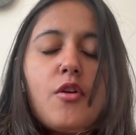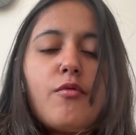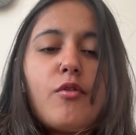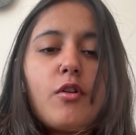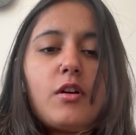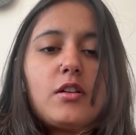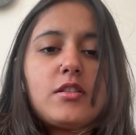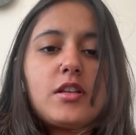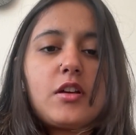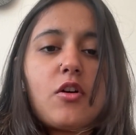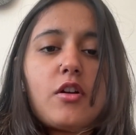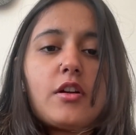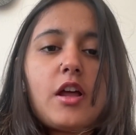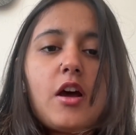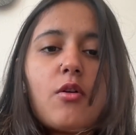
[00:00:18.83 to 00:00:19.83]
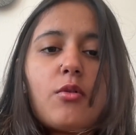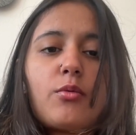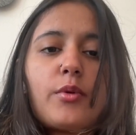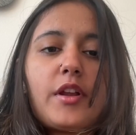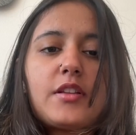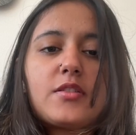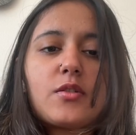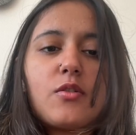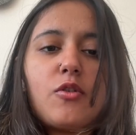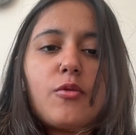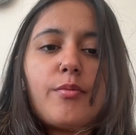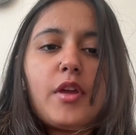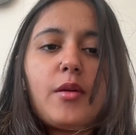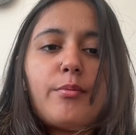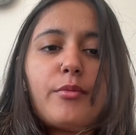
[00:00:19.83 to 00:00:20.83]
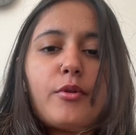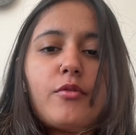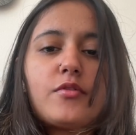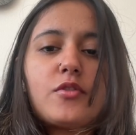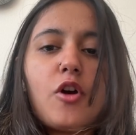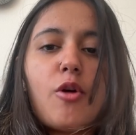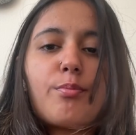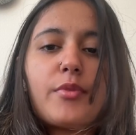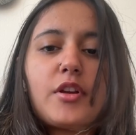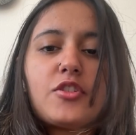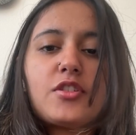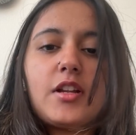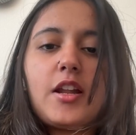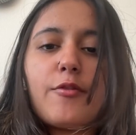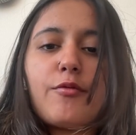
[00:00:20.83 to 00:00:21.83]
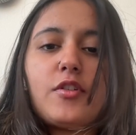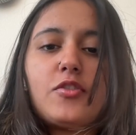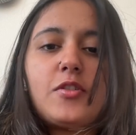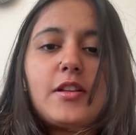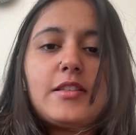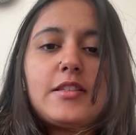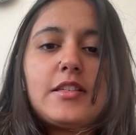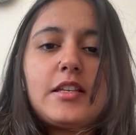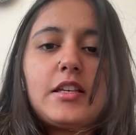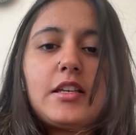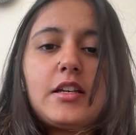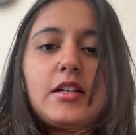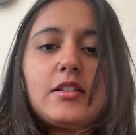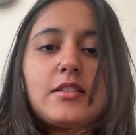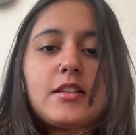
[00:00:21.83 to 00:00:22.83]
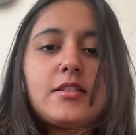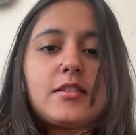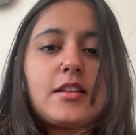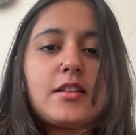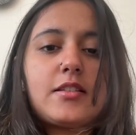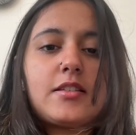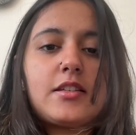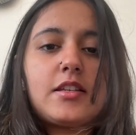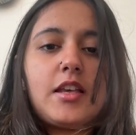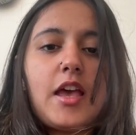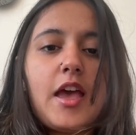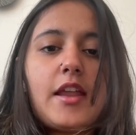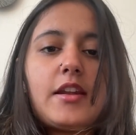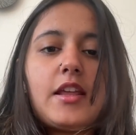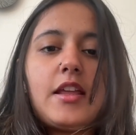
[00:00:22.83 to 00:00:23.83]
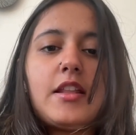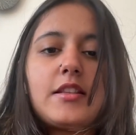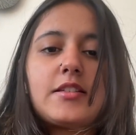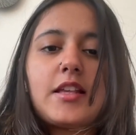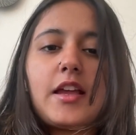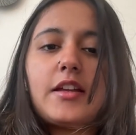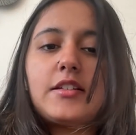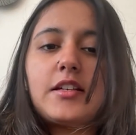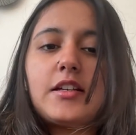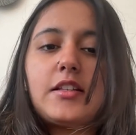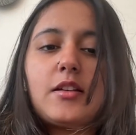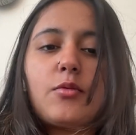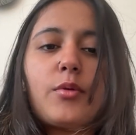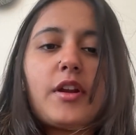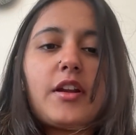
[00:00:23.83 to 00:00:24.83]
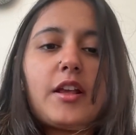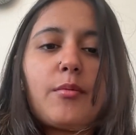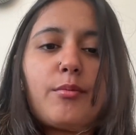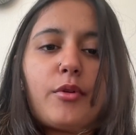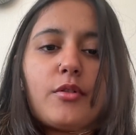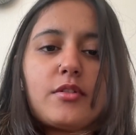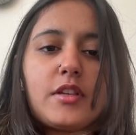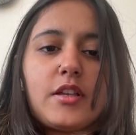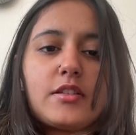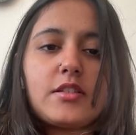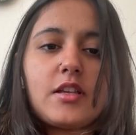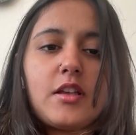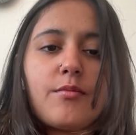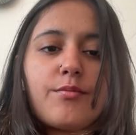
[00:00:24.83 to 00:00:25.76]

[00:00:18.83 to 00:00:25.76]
focusing on how Gradescope improves operational efficiency, consistency, and insight in the grading process.